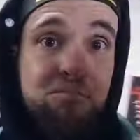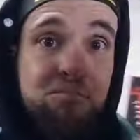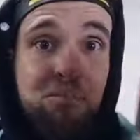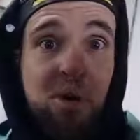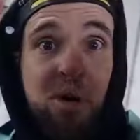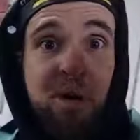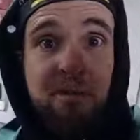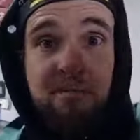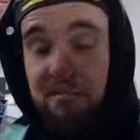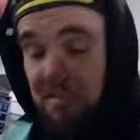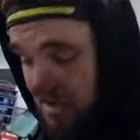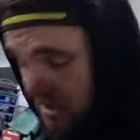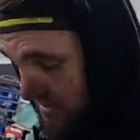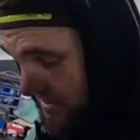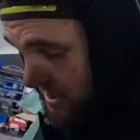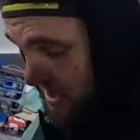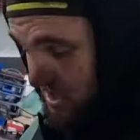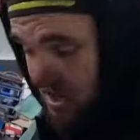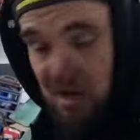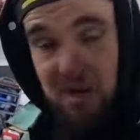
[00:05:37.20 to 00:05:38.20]
Right, there
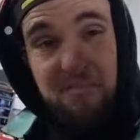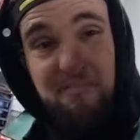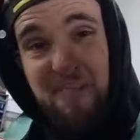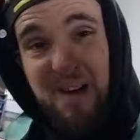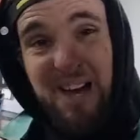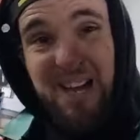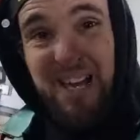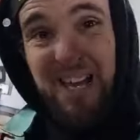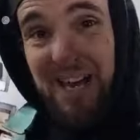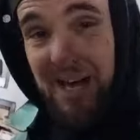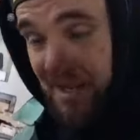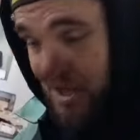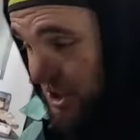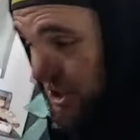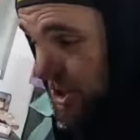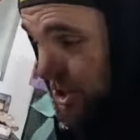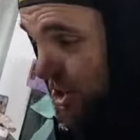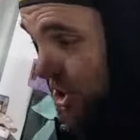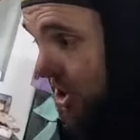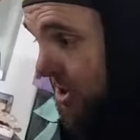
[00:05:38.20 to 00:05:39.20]
we are, back at the
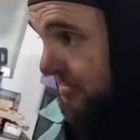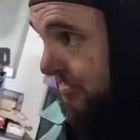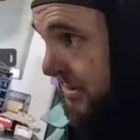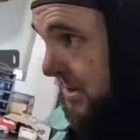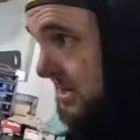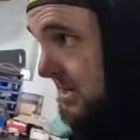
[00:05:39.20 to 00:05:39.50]
shop.